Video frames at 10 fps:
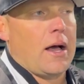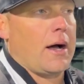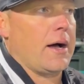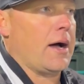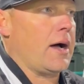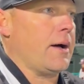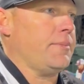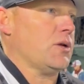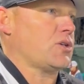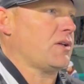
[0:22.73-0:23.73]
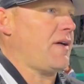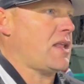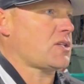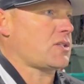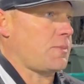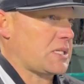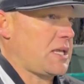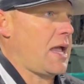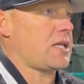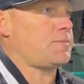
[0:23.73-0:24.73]
You know, took advantage of some
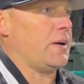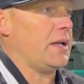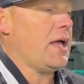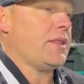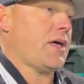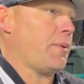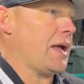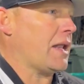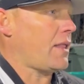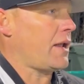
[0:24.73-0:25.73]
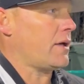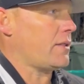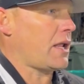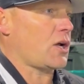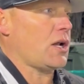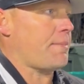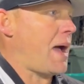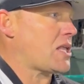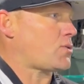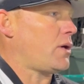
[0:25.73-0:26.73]
mistakes, but thought we had a lot of good
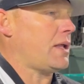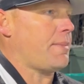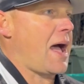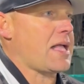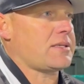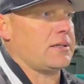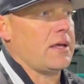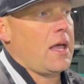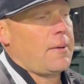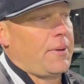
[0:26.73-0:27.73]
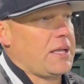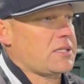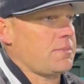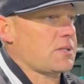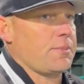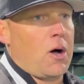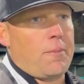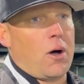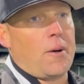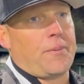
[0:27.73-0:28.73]
at-bats, quality at-bats, and played some small
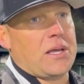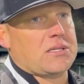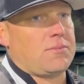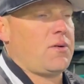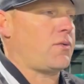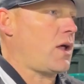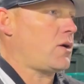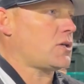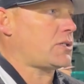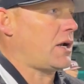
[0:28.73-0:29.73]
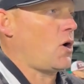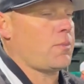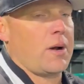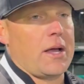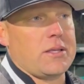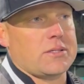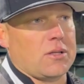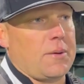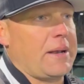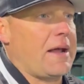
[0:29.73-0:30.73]
ball, played some move runners, hit a home run, so a
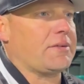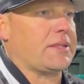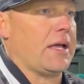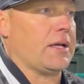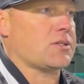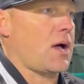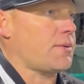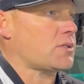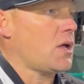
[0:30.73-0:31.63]
little bit of everything. So I was